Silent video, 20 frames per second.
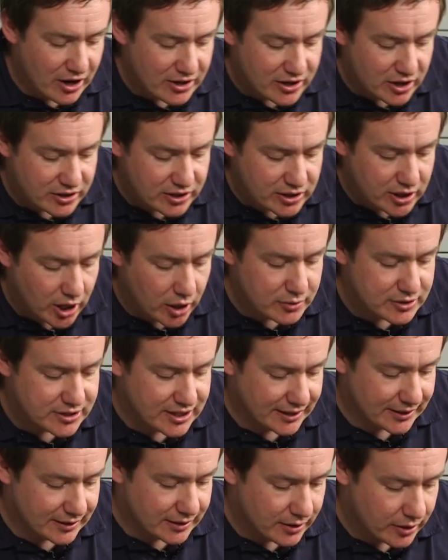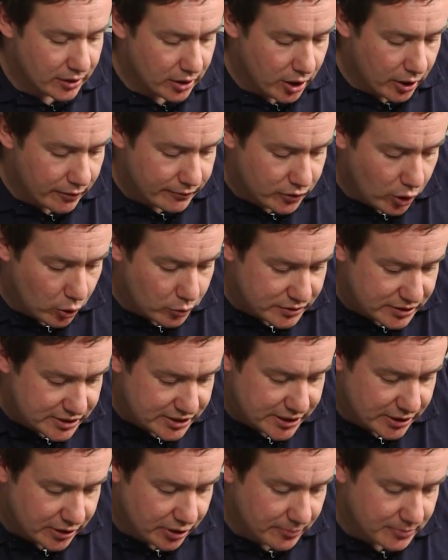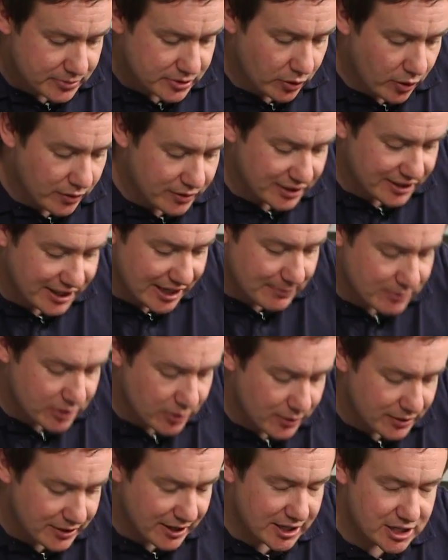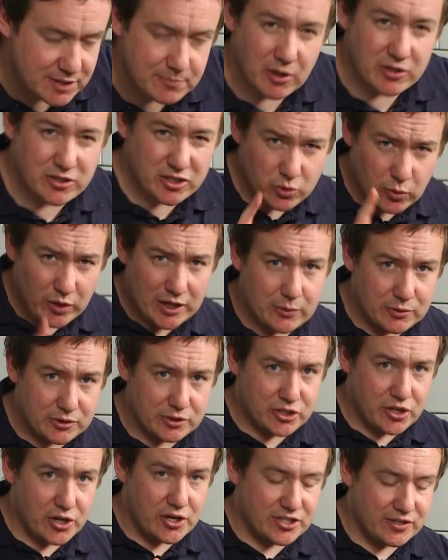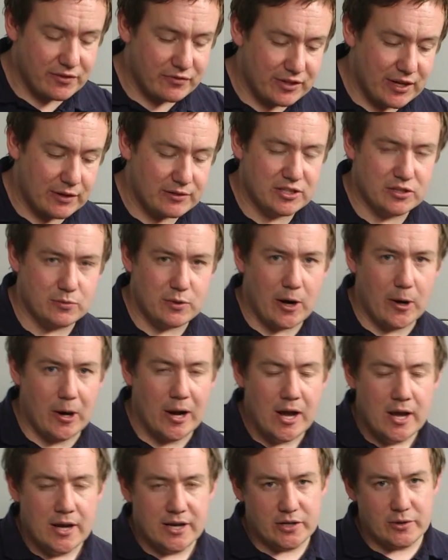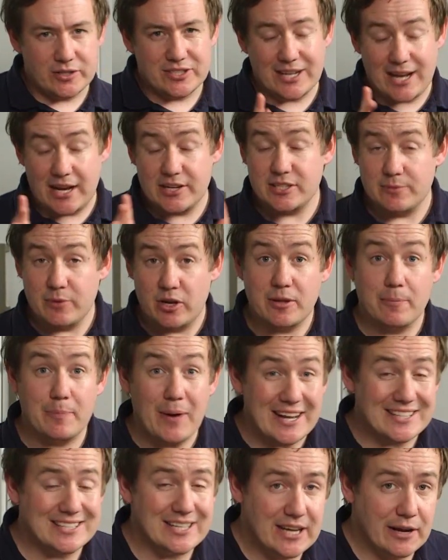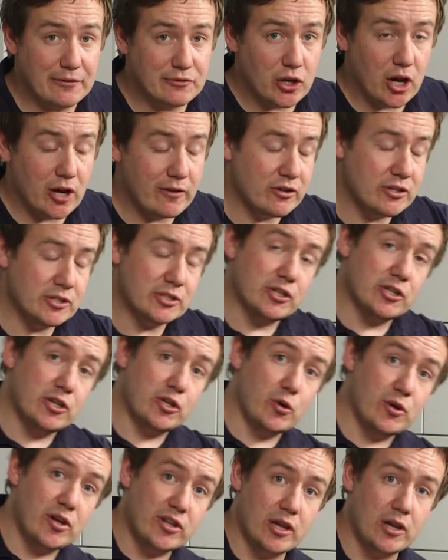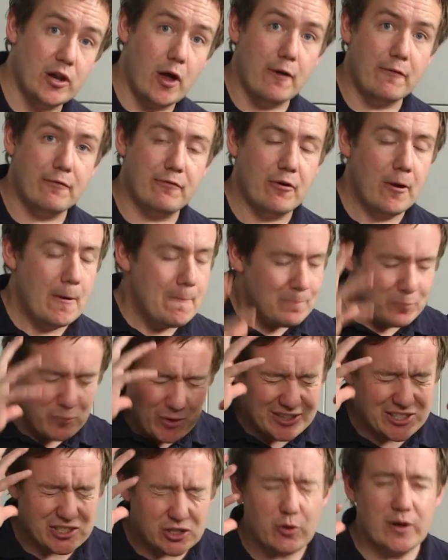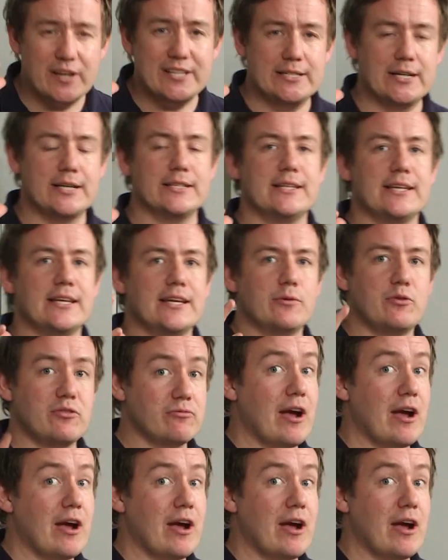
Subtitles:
another coating of golden syrup. So I'm going to keep doing this, but I just quickly want to show you something else as well. You know, I said I had some other batter left over and I was going to do another loaf. We had this crazy idea with